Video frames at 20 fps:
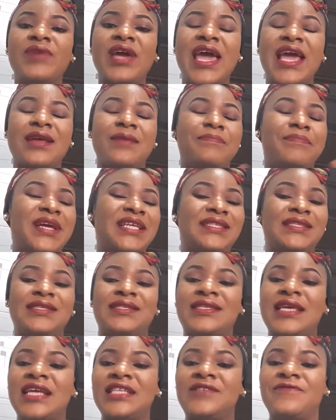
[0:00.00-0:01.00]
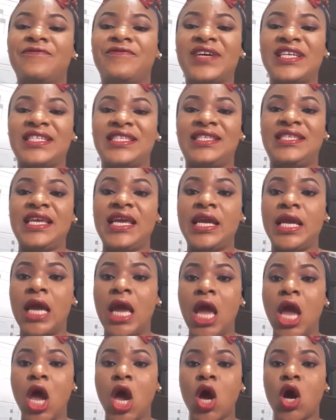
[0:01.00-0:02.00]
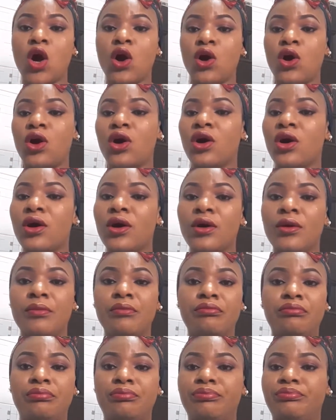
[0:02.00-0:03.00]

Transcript: a persistent fatigue, or